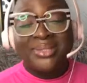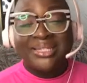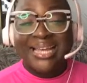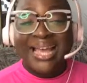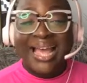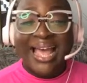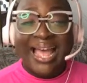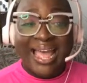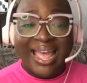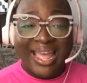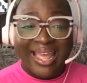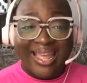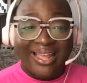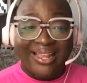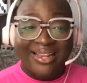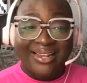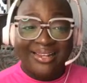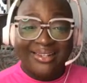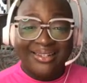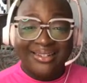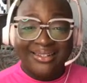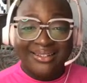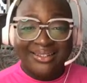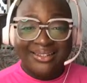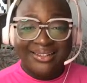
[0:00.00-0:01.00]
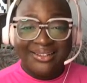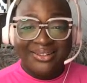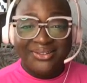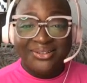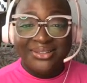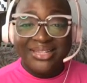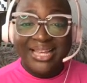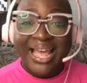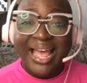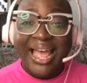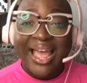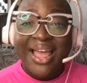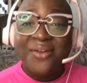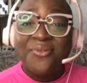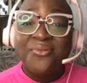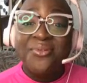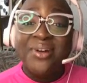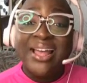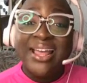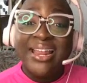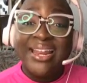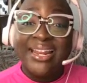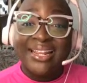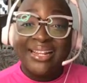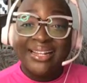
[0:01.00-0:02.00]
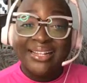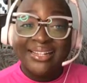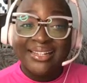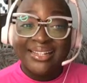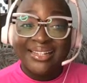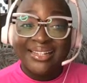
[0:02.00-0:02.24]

tired. You tired running.